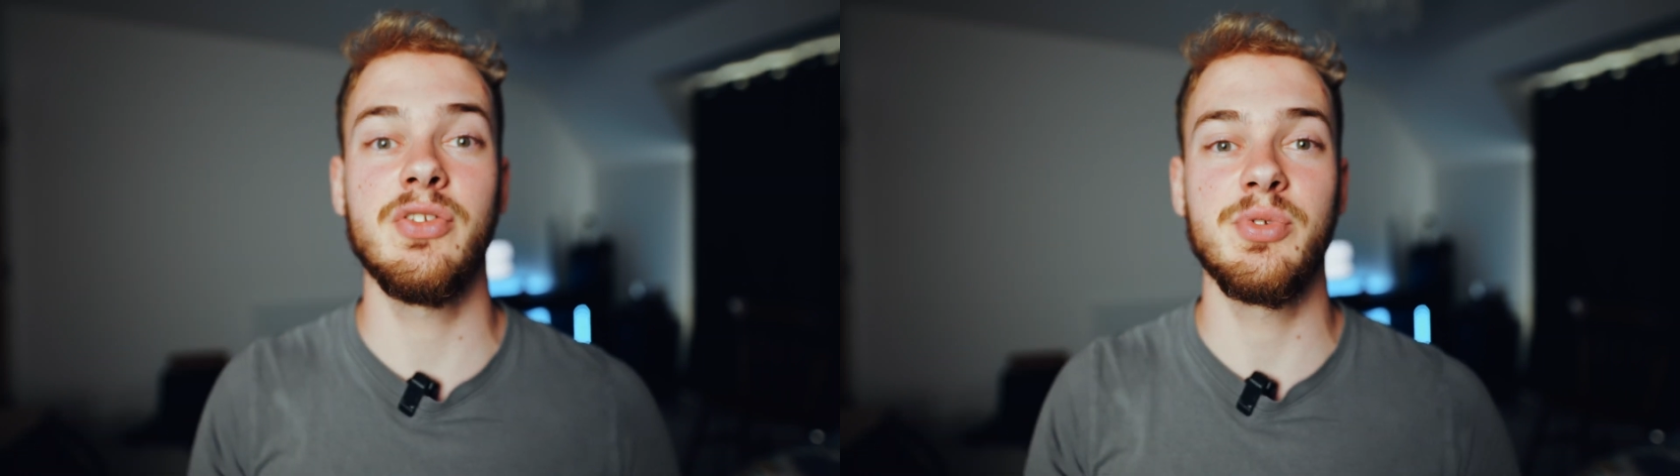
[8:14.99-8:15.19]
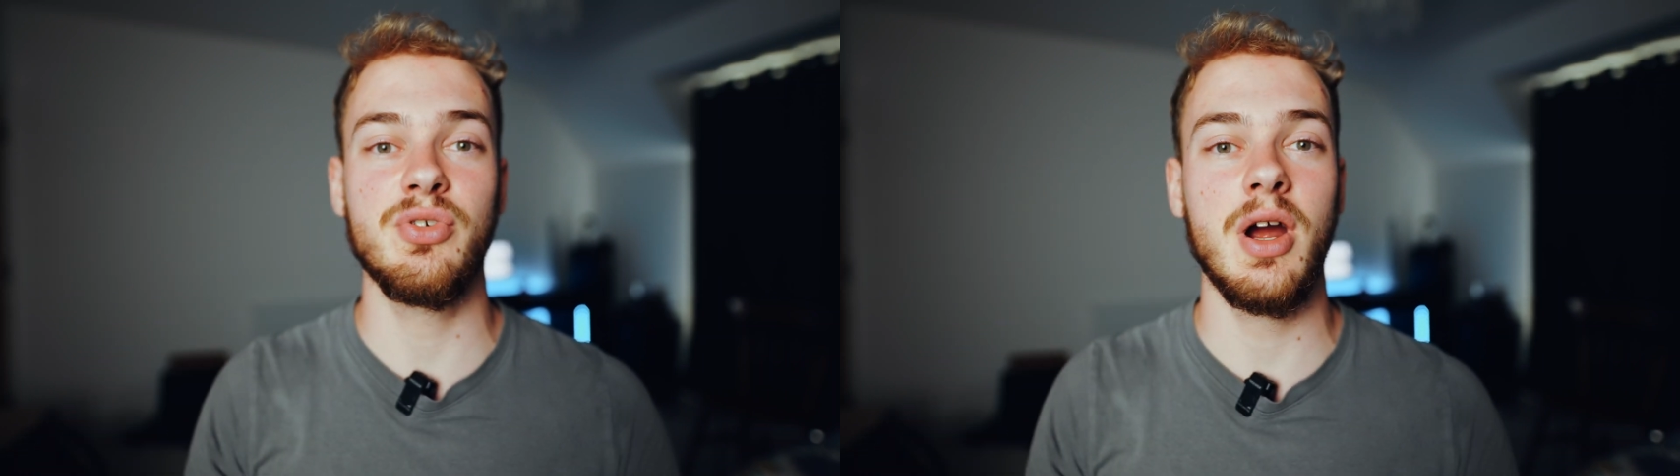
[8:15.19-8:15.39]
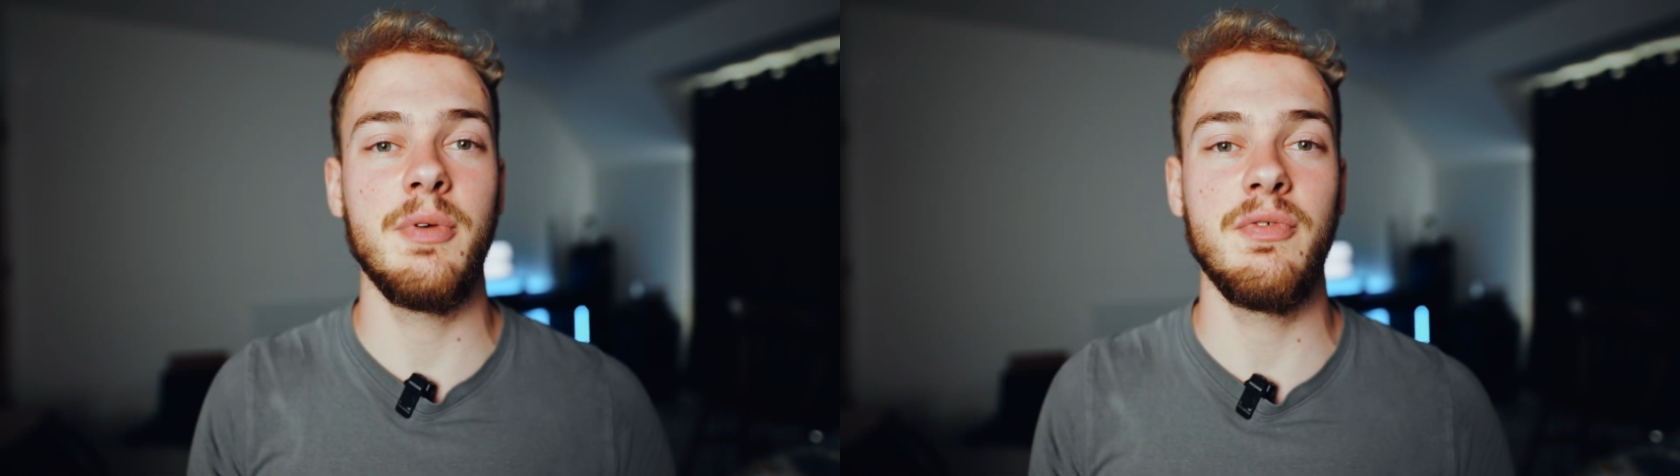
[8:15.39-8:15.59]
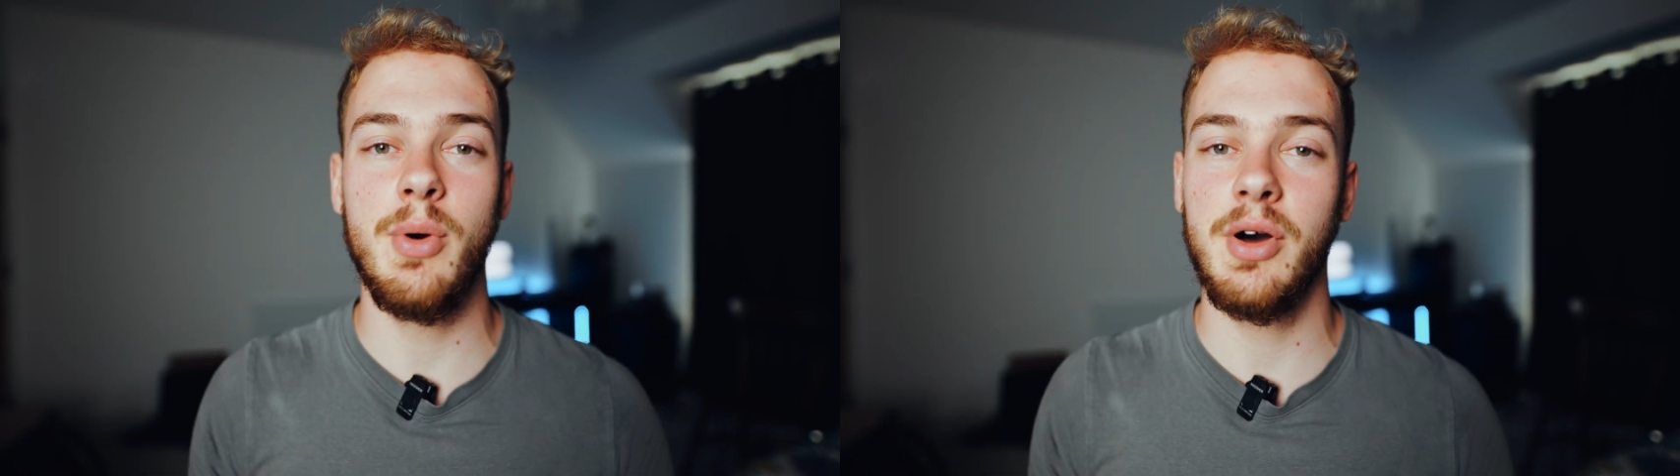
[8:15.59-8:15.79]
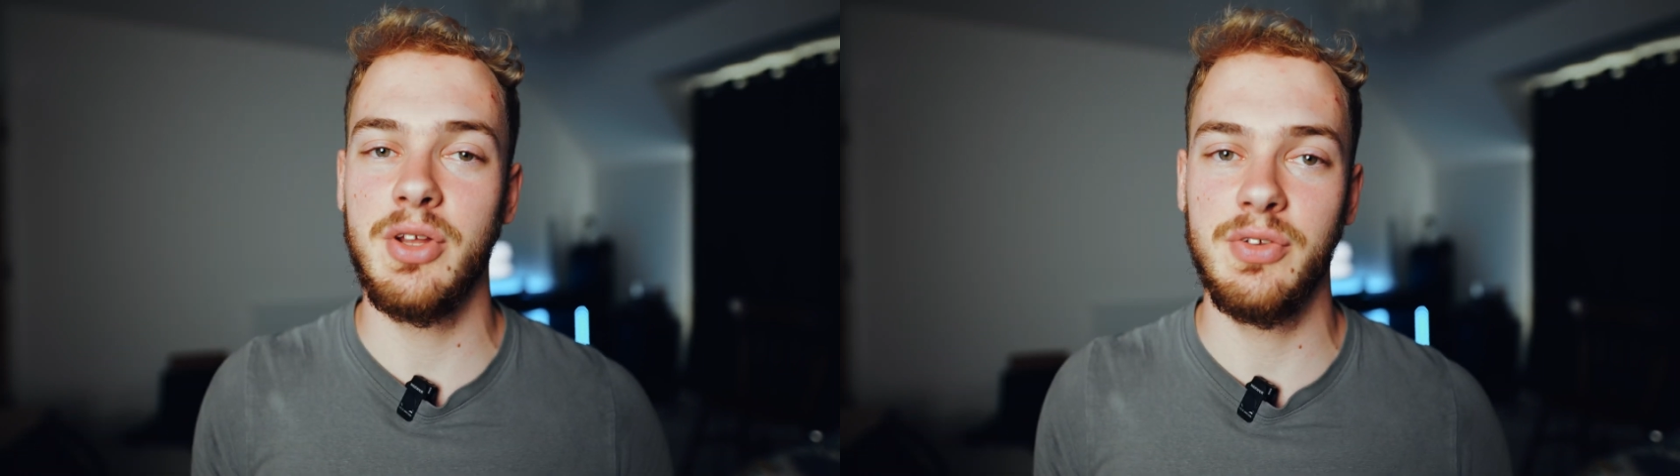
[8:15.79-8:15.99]
subscribe if
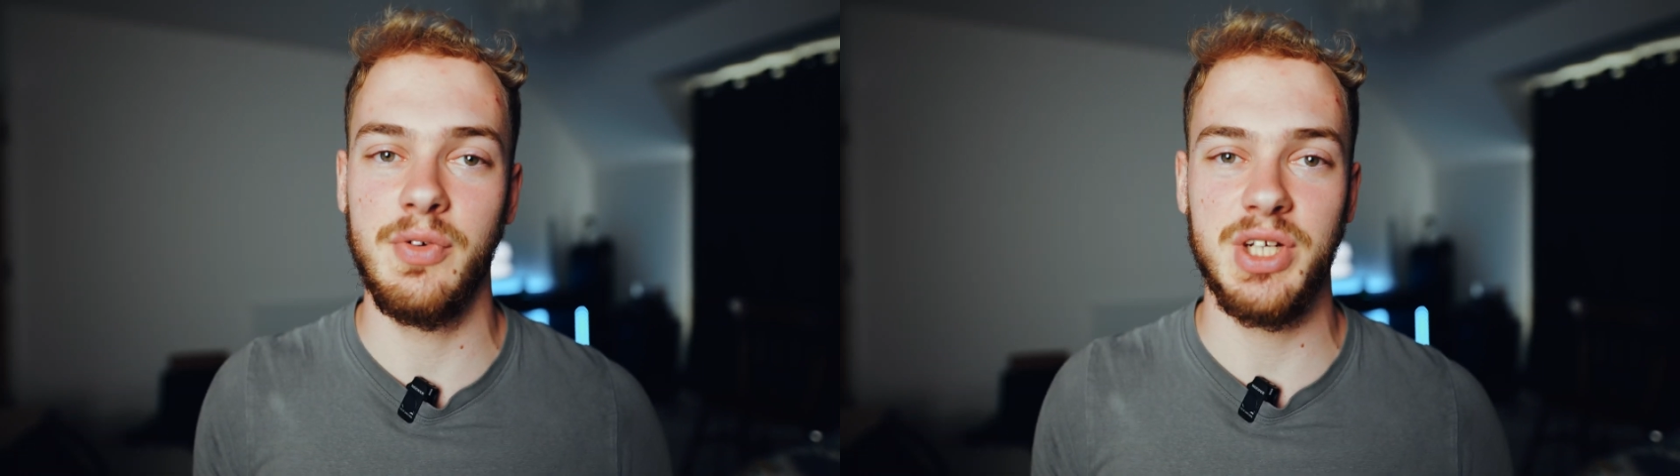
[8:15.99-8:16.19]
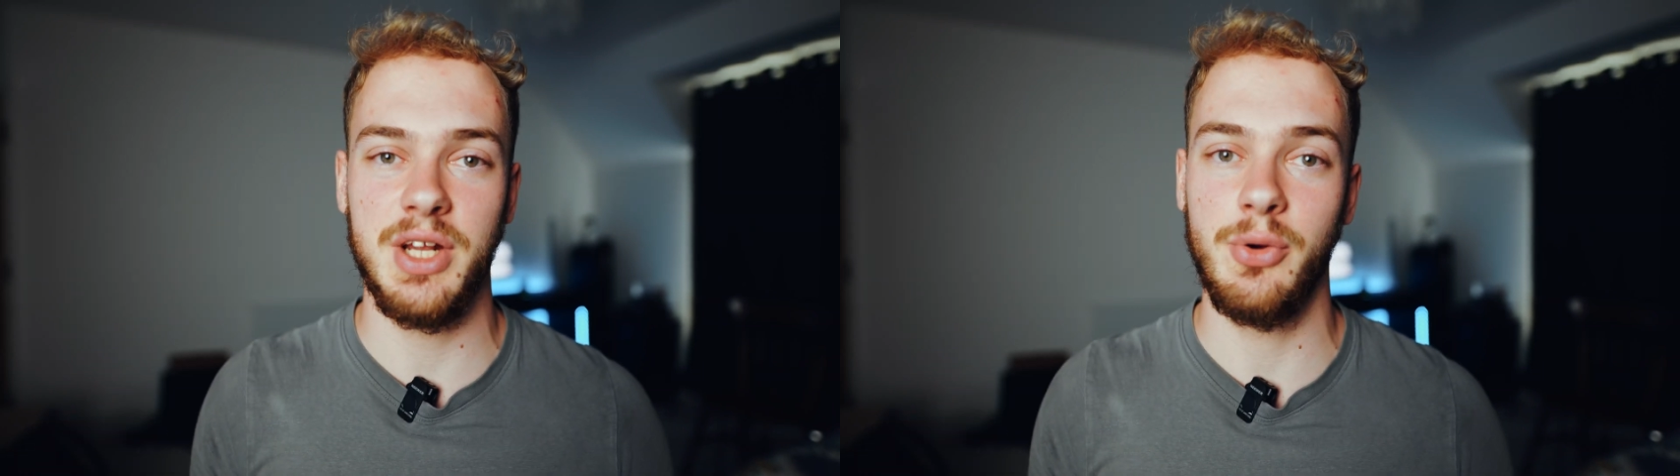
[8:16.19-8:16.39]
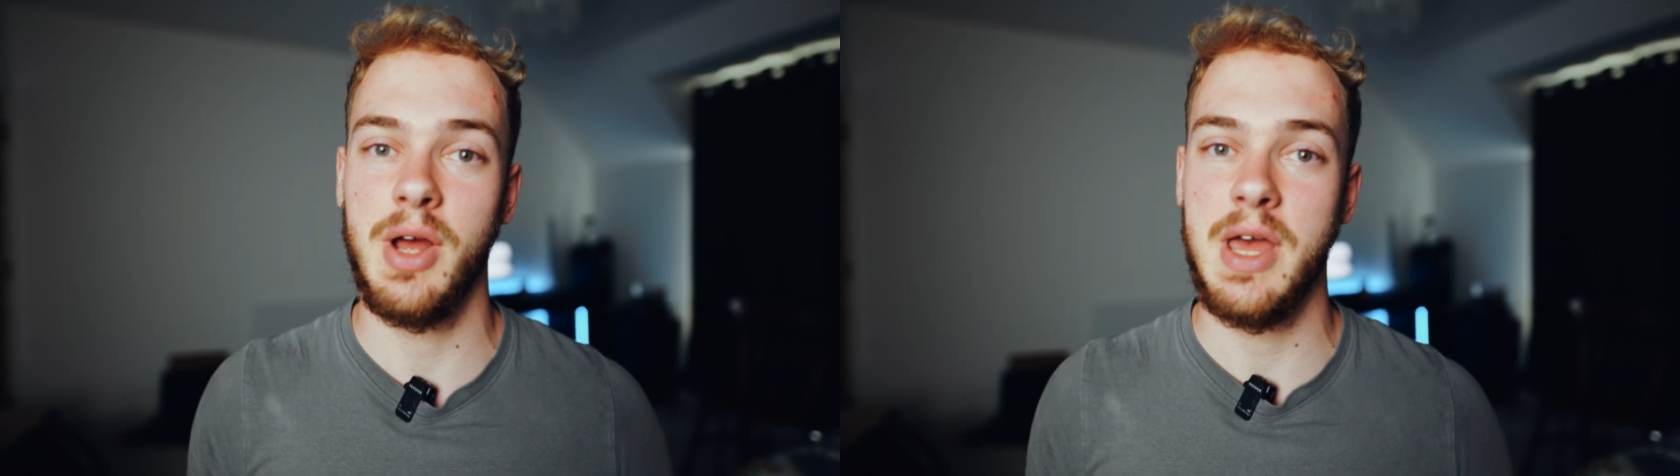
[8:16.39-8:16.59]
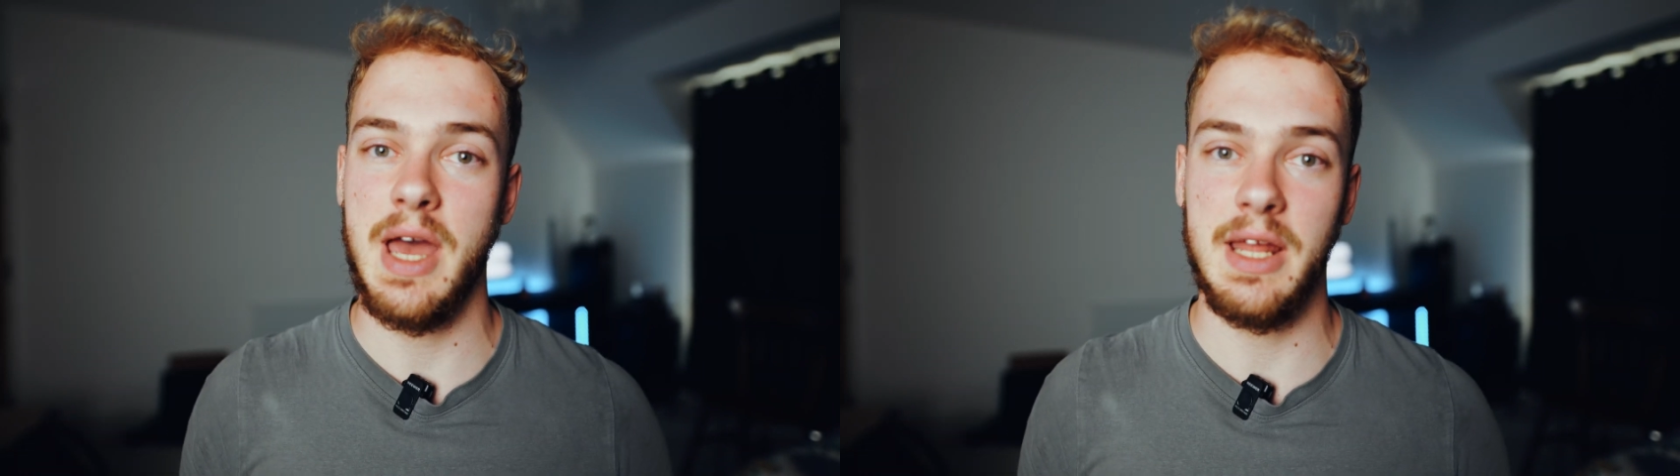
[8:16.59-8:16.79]
you are new to the channel,